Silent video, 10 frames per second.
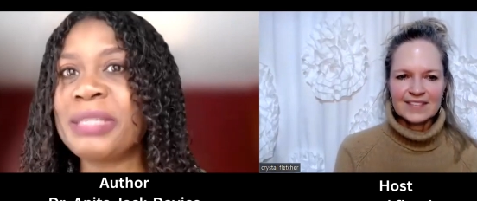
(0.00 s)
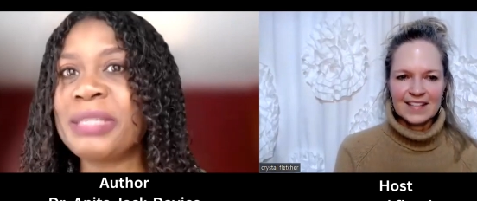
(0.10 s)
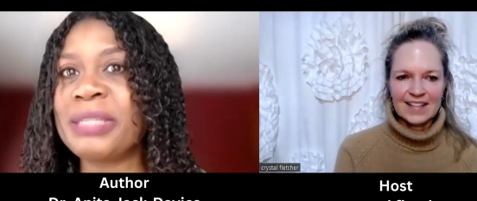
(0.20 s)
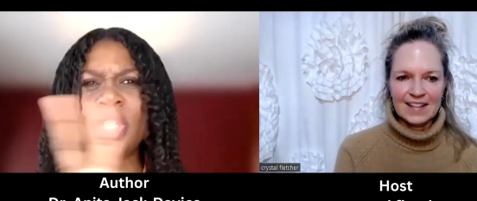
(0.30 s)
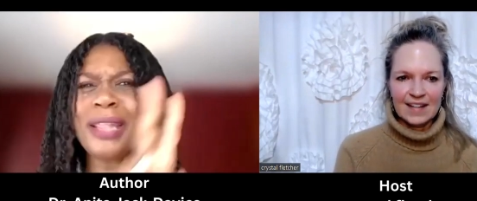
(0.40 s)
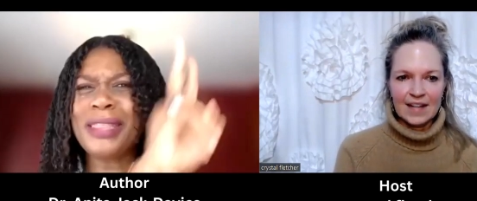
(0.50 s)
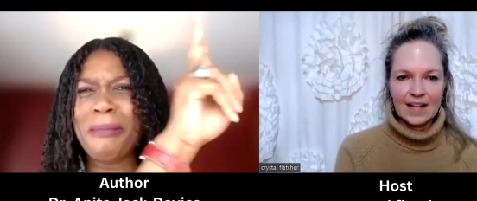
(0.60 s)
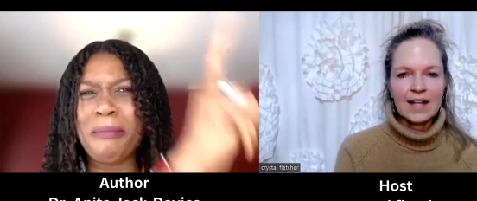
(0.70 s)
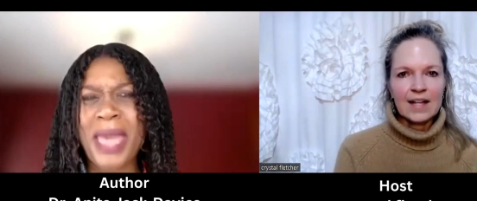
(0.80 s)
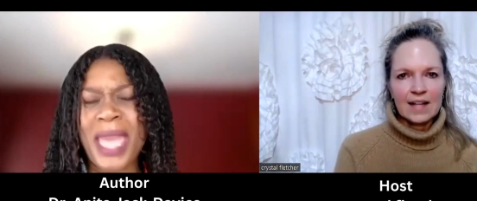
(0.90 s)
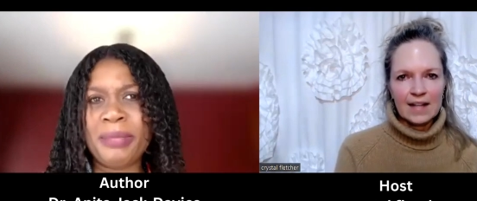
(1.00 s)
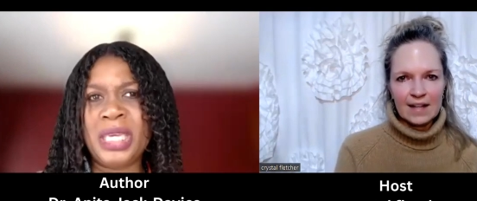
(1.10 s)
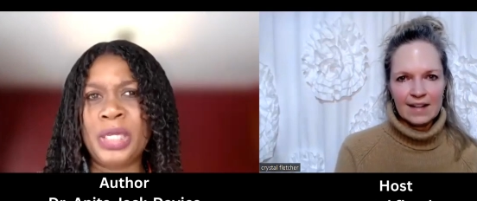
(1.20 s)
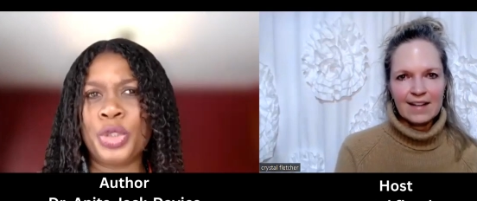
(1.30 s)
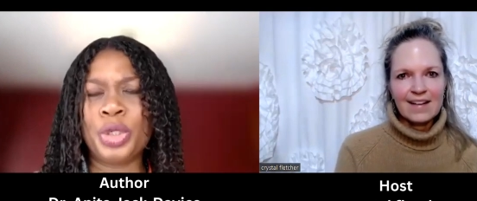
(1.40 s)
Speaker 1: So it's not the
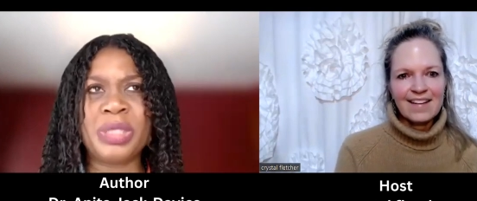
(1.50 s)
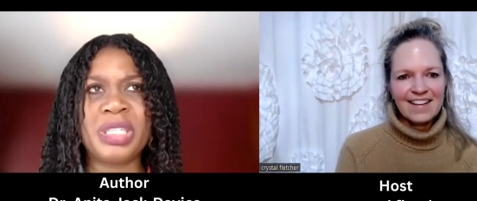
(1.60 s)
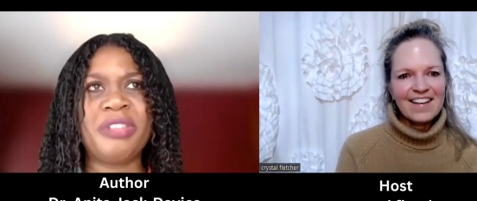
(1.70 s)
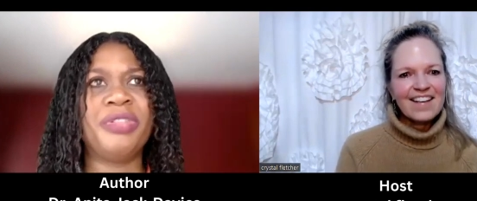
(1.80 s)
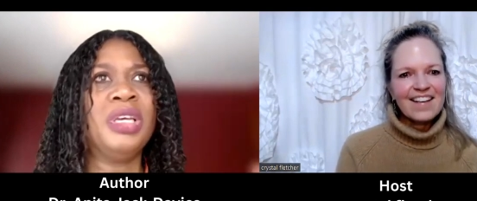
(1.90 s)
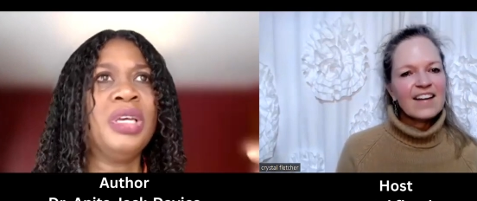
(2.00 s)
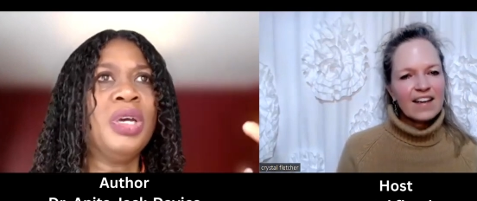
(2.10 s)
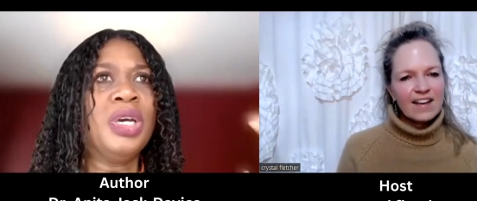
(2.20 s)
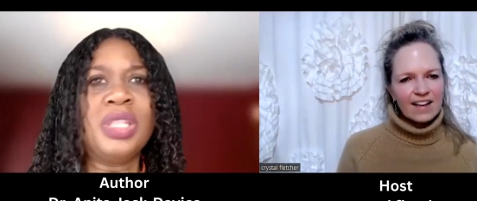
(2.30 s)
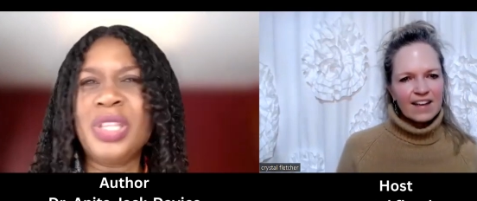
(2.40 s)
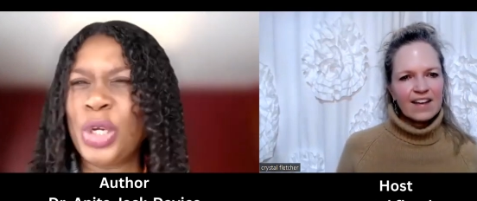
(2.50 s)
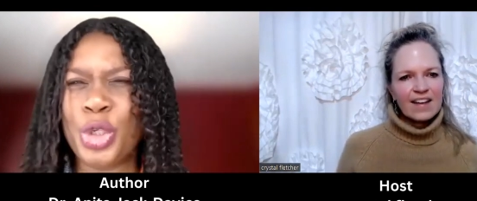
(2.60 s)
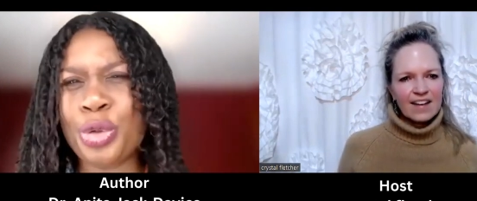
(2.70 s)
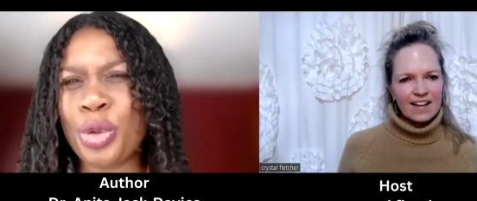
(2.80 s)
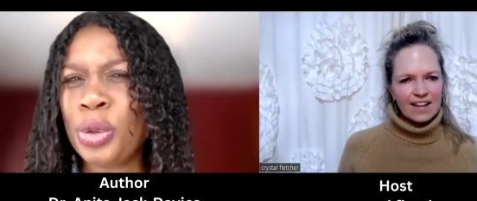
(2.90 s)
mammy in terms of the
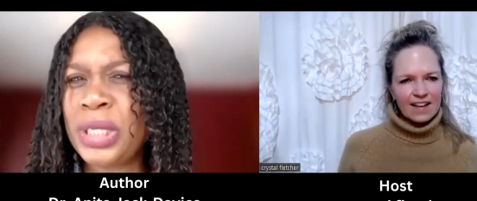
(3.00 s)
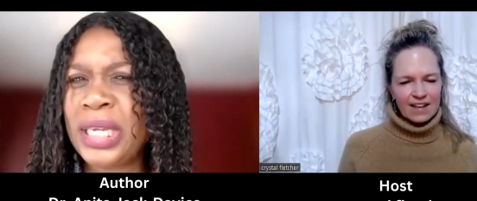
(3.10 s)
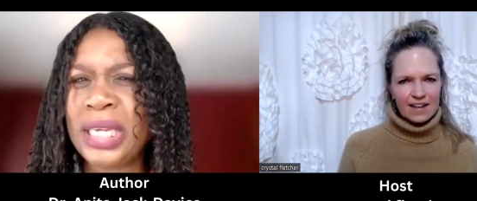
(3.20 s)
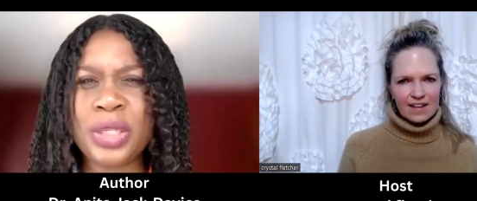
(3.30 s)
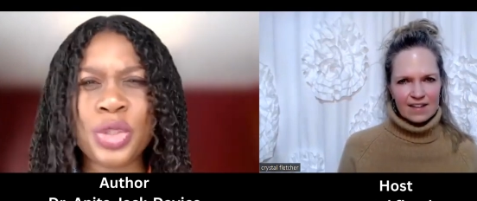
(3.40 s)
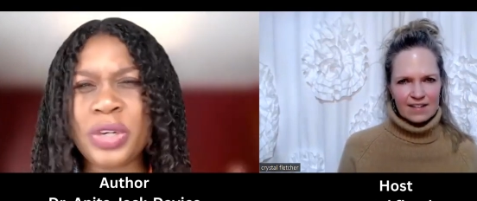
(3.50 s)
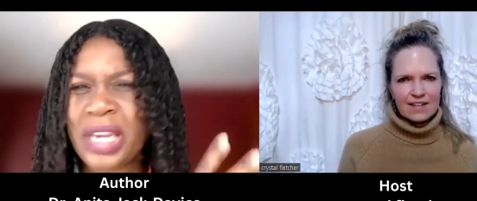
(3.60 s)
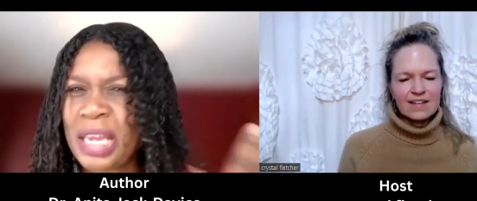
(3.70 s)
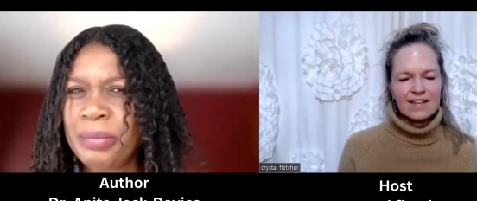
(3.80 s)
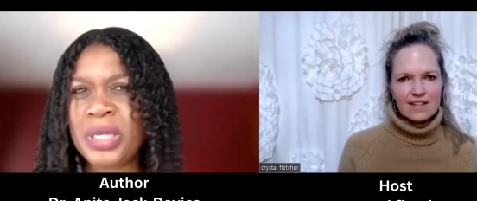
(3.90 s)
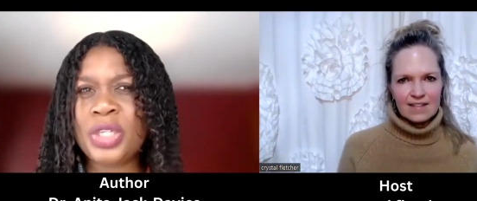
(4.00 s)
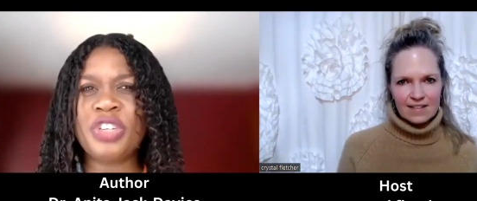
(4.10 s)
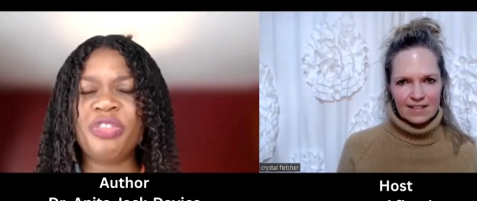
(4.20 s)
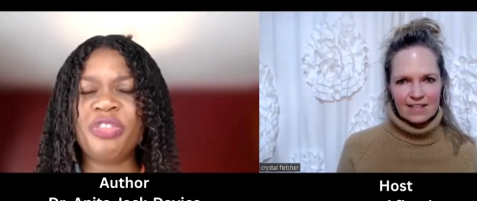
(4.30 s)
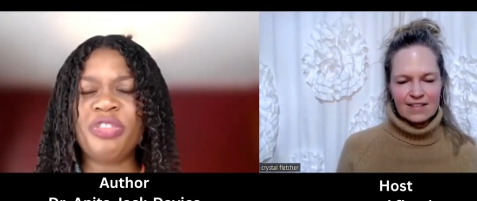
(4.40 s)
controlling sort of image
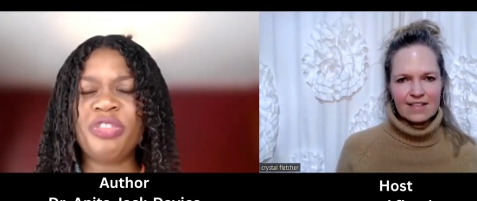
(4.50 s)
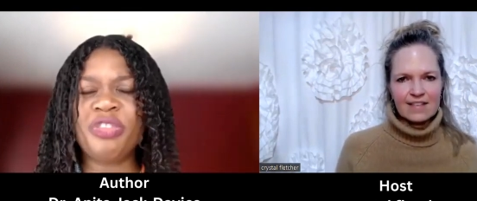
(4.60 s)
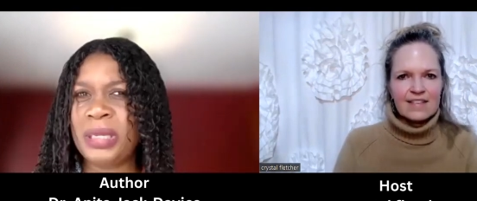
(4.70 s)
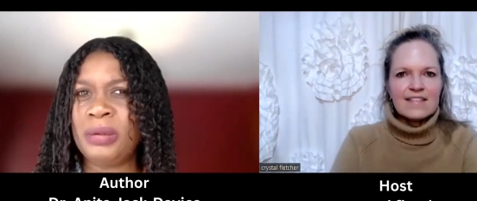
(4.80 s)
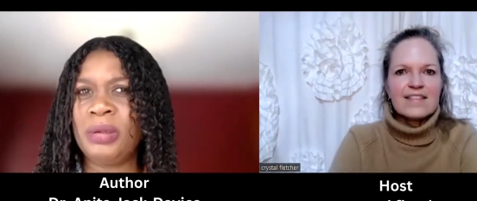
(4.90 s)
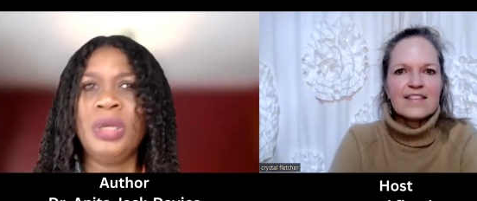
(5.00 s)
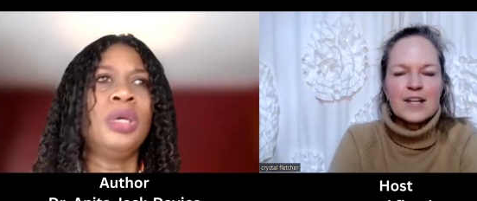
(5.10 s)
of Black women.